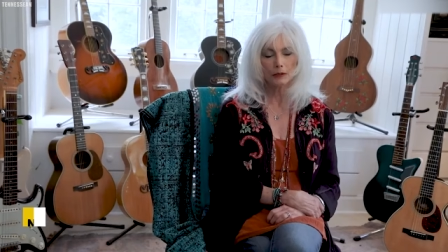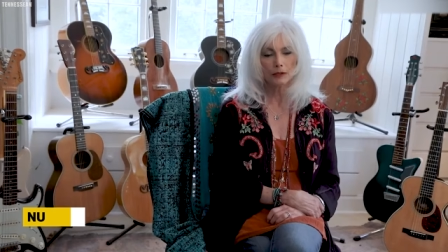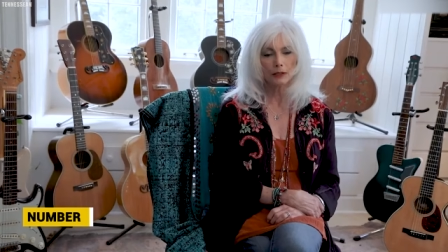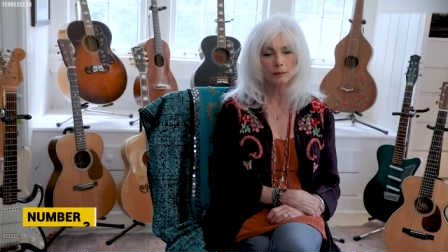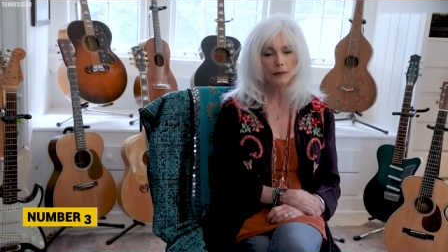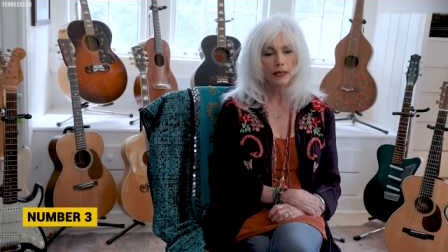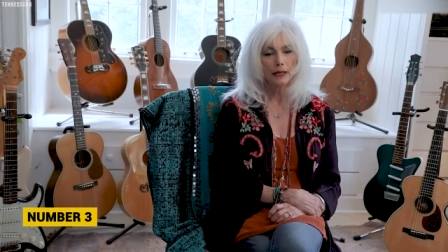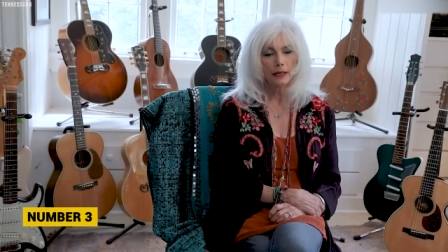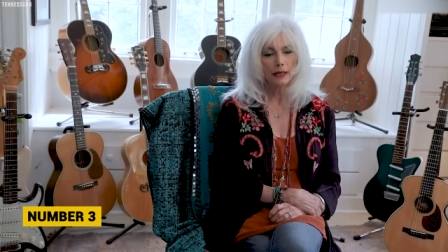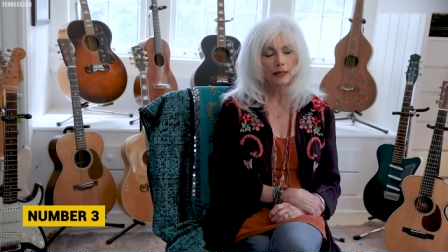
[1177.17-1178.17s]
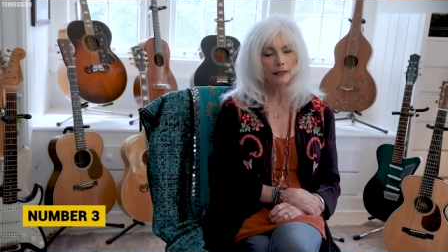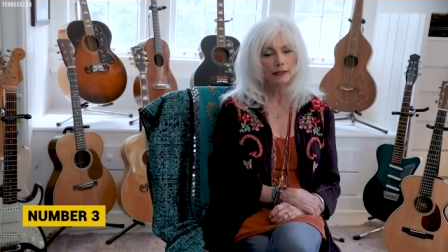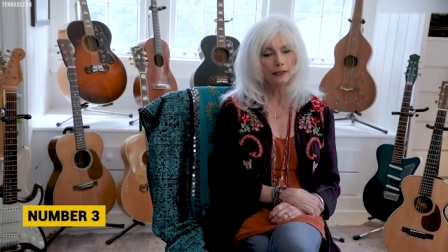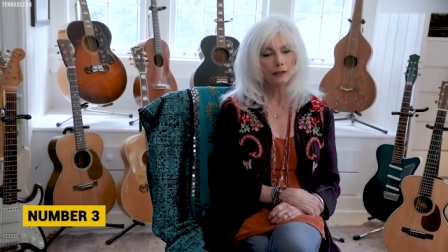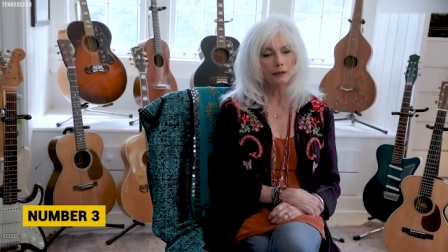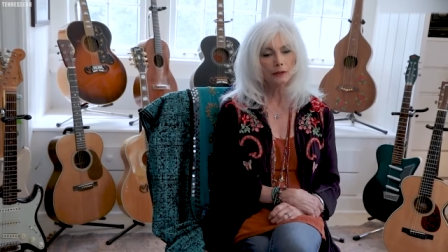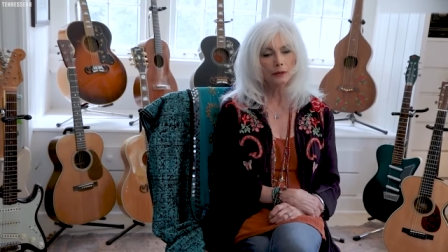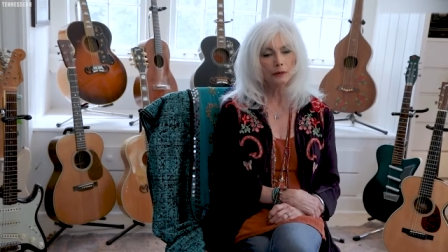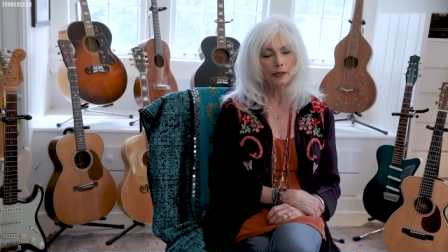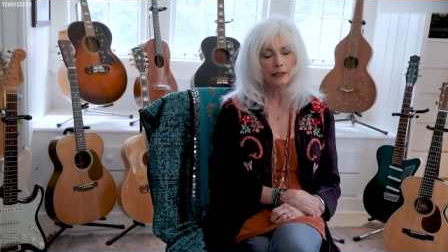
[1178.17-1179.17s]
It reached number 3 on the country
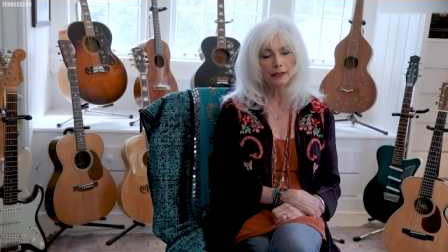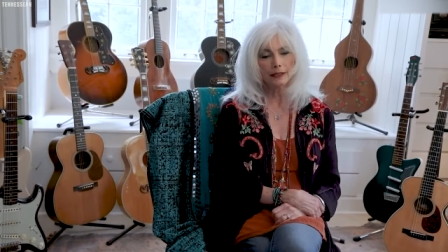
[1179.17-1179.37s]
albums